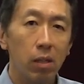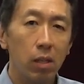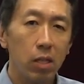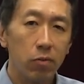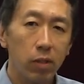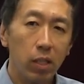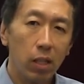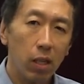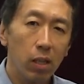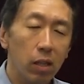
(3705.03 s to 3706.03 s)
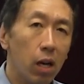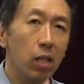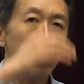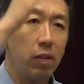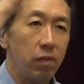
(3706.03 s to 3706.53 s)
is really a
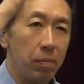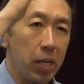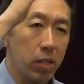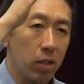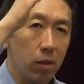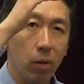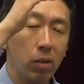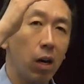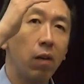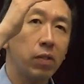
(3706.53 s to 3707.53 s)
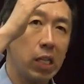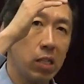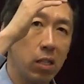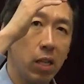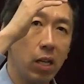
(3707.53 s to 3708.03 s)
lot of information learned off the
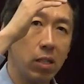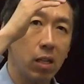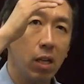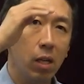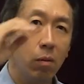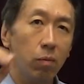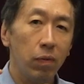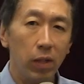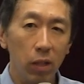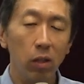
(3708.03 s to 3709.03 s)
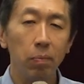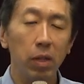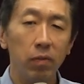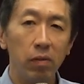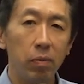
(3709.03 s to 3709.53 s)
internet with a little
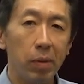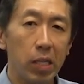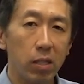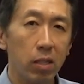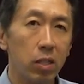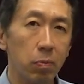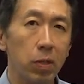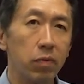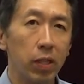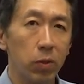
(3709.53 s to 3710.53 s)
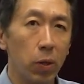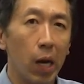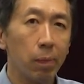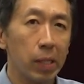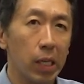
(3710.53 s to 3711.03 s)
bit of information specific to your
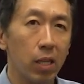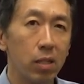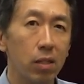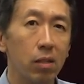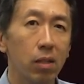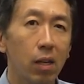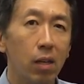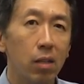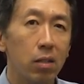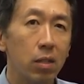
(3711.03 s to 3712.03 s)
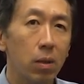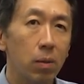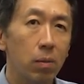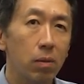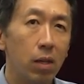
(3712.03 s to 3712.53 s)
application.
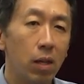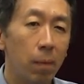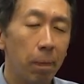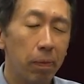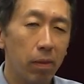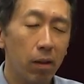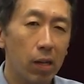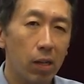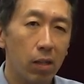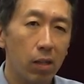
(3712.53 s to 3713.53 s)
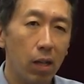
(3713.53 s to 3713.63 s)
So, um, uh,